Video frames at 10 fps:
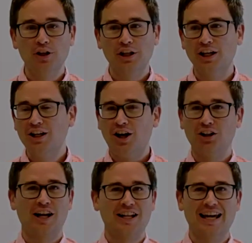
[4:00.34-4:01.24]
really a
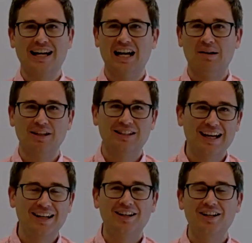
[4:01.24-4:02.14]
lot of the economic
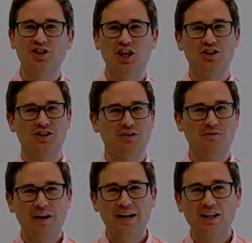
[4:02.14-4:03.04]
data, changes in
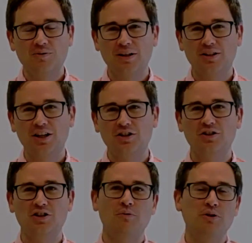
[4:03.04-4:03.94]
Fed
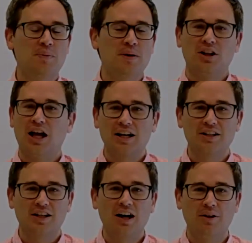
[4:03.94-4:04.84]
expectations. We spend a lot
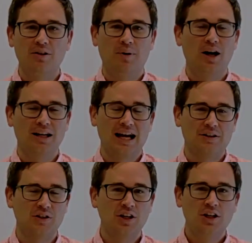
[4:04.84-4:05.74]
of time on the
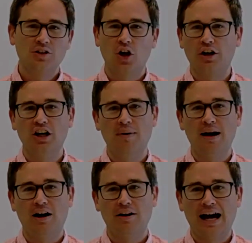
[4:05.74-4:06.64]
podcast talking
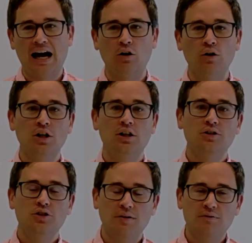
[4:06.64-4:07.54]
about how
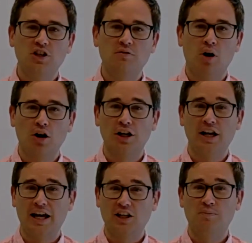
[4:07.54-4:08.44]
shifts in market
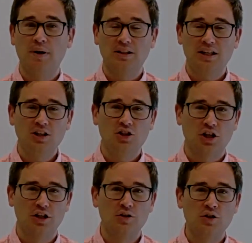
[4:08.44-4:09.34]

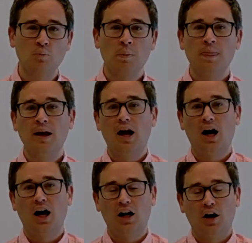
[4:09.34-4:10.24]
expectations
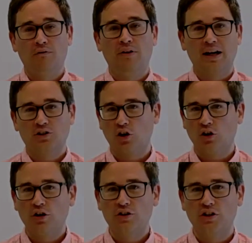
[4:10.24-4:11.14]
affect
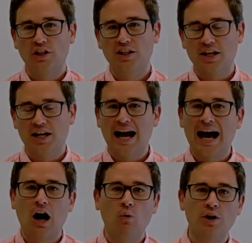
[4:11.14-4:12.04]
currencies and
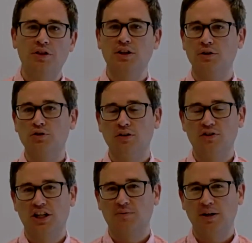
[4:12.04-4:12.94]
how we think those
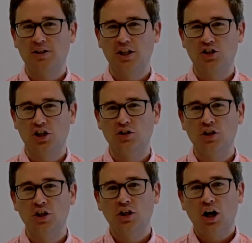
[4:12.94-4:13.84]
shifts in
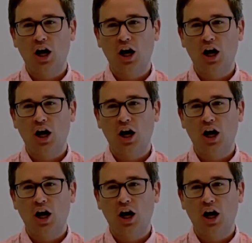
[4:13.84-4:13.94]
expectations,